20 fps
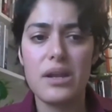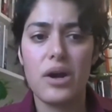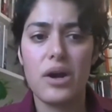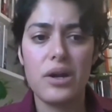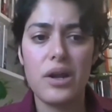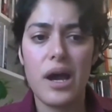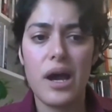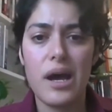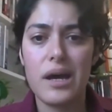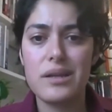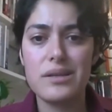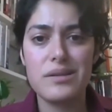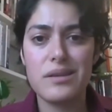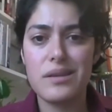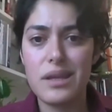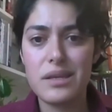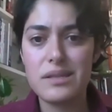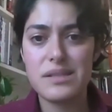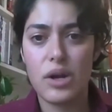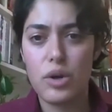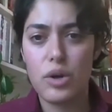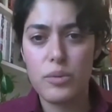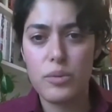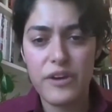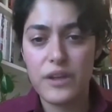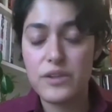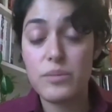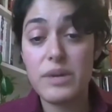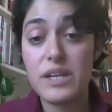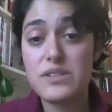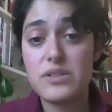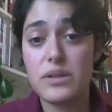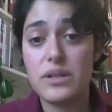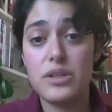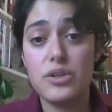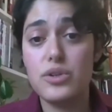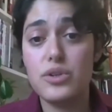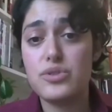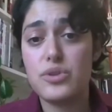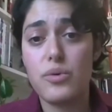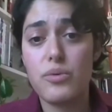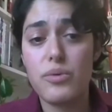are not things that are fundamentally new to